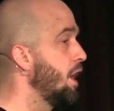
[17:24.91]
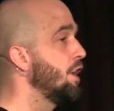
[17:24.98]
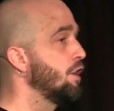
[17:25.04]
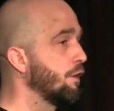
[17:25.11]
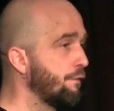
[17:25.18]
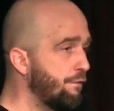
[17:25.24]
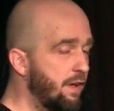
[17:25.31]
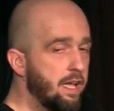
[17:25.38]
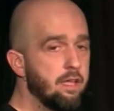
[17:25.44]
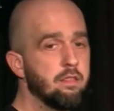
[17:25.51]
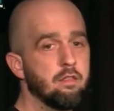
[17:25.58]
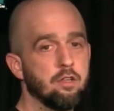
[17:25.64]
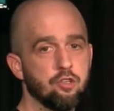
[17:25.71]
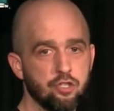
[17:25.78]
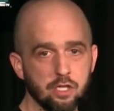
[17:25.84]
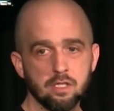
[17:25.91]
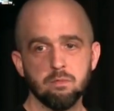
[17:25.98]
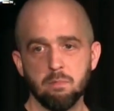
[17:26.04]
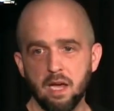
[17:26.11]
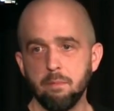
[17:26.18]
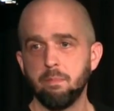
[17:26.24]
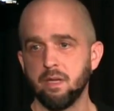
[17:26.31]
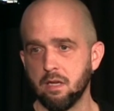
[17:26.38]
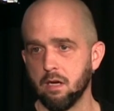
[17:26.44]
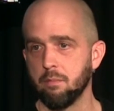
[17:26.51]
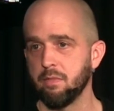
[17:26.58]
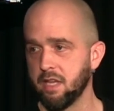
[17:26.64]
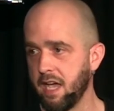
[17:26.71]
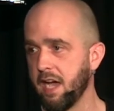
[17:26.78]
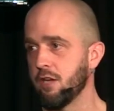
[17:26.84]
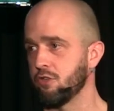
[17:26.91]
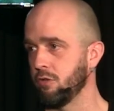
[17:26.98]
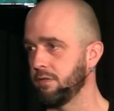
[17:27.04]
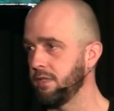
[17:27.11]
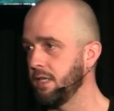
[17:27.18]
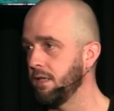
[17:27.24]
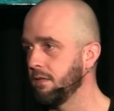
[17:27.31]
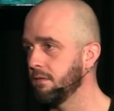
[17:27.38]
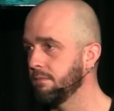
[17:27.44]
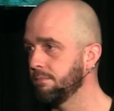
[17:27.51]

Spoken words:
your faith just might become the casualty.